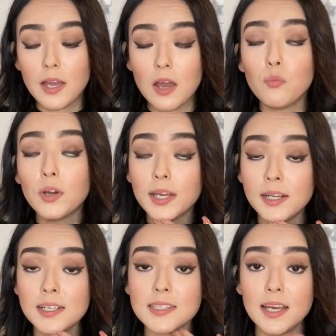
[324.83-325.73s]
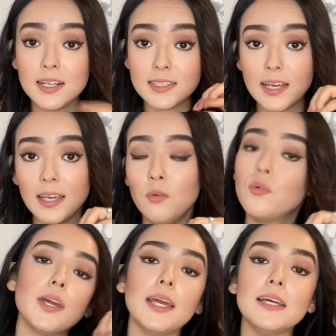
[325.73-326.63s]
we'll get in this in a second. We'll
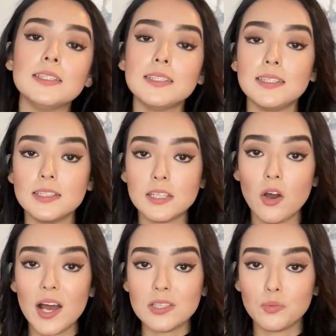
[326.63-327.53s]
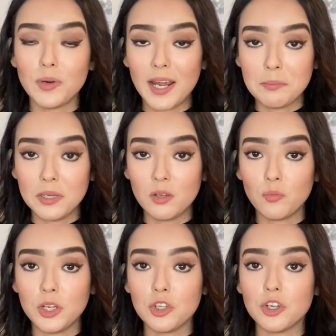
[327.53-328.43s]
get into detail as what I mean
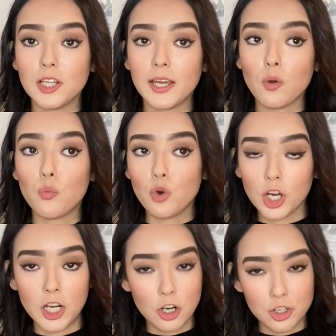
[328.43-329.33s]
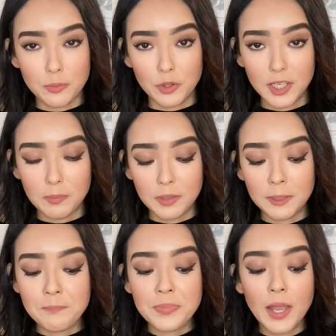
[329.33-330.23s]
when you're like working on your
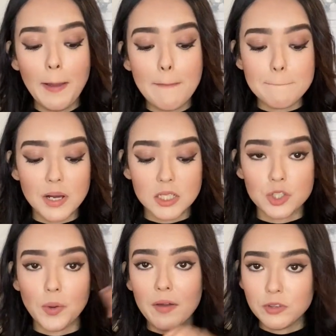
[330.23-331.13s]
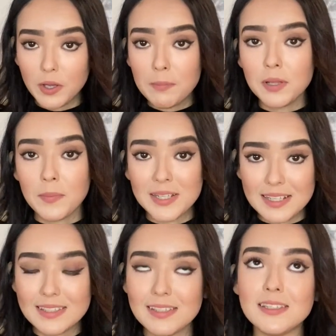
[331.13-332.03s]
bookkeeping, but you have to implement a
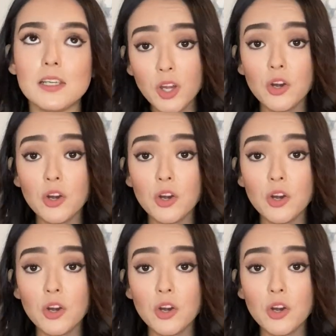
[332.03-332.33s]
system.